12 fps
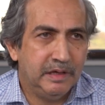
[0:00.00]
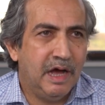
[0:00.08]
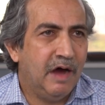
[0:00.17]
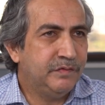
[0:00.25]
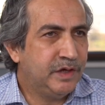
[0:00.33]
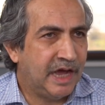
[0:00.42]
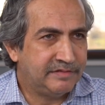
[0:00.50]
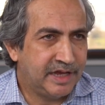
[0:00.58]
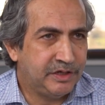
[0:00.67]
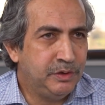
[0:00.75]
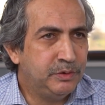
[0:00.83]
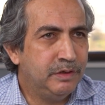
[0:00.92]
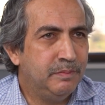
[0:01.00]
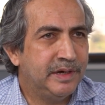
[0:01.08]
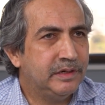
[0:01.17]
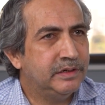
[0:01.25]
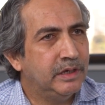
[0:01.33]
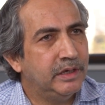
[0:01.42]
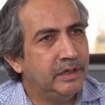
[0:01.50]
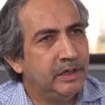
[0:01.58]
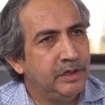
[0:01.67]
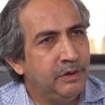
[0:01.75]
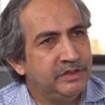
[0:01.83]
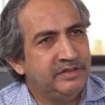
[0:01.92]
after Isaac Newton but uh,
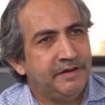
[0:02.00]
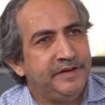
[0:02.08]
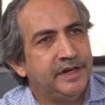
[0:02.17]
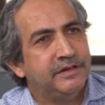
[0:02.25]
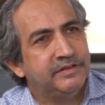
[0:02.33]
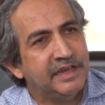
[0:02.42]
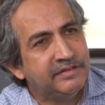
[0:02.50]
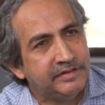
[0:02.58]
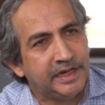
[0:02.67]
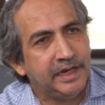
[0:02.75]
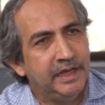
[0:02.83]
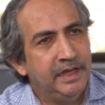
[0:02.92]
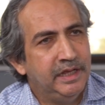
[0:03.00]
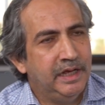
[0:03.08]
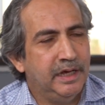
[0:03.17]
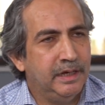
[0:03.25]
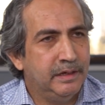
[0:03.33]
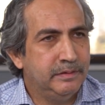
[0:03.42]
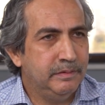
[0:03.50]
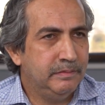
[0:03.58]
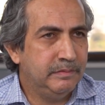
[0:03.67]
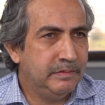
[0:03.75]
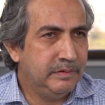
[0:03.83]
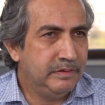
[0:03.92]
you know in 1760 uh,
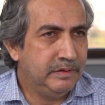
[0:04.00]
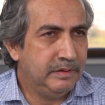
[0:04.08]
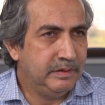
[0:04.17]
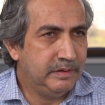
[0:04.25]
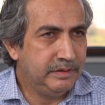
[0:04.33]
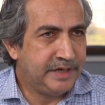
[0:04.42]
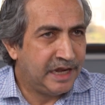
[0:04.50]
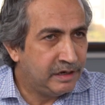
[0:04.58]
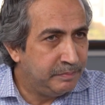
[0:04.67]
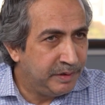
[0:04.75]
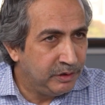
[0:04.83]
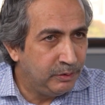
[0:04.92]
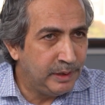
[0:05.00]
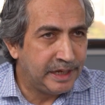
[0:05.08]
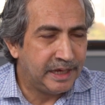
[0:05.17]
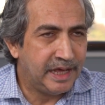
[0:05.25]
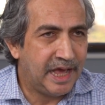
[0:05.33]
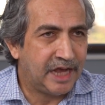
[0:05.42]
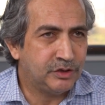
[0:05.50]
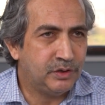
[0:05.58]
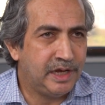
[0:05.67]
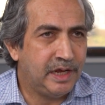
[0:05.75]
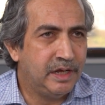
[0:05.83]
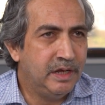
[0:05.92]
Daniel Bernoulli
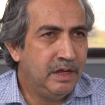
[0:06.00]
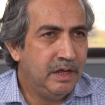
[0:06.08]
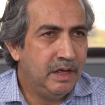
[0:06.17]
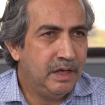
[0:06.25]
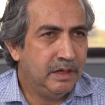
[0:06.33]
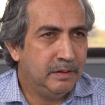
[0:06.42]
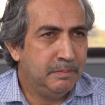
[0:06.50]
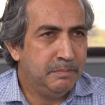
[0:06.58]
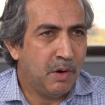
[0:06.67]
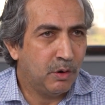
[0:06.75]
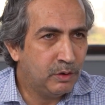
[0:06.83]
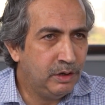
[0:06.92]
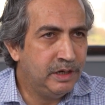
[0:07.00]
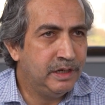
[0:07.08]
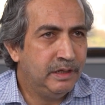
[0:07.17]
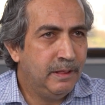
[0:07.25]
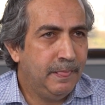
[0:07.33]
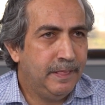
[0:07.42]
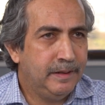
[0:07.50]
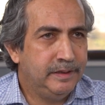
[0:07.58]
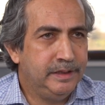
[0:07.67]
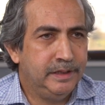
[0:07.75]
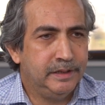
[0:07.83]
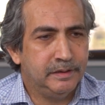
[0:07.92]
actually uh, modeled
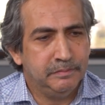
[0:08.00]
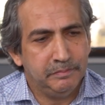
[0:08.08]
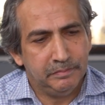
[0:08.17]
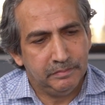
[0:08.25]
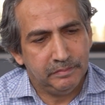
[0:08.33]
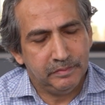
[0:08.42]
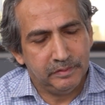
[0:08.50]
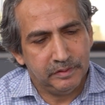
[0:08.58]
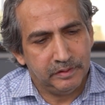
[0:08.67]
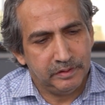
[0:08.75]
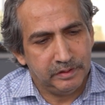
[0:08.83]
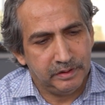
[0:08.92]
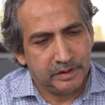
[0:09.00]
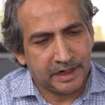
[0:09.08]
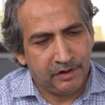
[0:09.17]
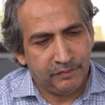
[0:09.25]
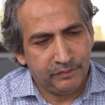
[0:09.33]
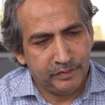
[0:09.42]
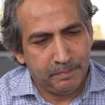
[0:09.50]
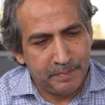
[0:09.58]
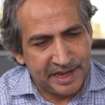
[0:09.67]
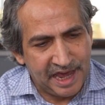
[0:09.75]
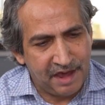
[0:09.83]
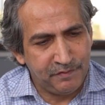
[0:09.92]
the the kind of the
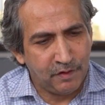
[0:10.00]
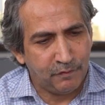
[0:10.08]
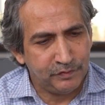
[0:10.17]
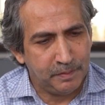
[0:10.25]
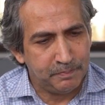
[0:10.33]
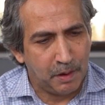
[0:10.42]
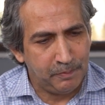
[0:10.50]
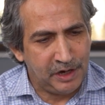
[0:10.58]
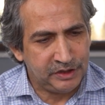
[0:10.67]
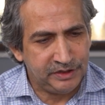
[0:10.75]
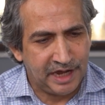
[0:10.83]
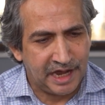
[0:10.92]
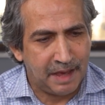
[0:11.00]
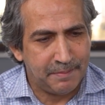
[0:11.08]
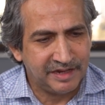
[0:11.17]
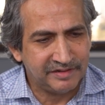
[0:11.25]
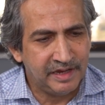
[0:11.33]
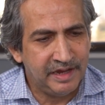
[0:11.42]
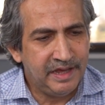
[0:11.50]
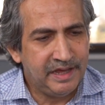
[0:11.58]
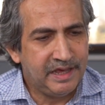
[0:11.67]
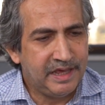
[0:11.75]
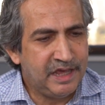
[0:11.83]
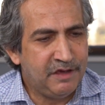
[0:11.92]
behavior of the population dynamics
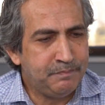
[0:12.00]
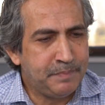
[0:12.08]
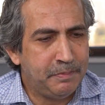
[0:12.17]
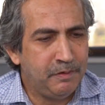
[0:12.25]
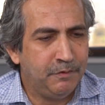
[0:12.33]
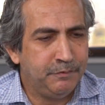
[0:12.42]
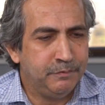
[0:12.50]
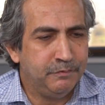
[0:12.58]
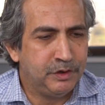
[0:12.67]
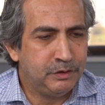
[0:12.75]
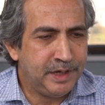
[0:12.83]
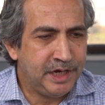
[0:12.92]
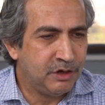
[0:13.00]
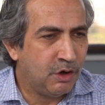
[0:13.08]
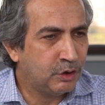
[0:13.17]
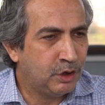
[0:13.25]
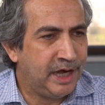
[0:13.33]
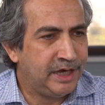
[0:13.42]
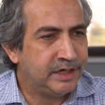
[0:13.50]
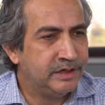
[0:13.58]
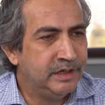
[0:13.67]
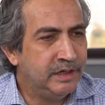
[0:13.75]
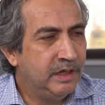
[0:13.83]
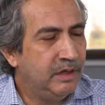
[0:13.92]
if people were to be
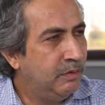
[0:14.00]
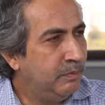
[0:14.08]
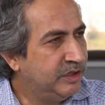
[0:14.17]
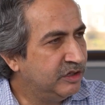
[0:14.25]
inoculated with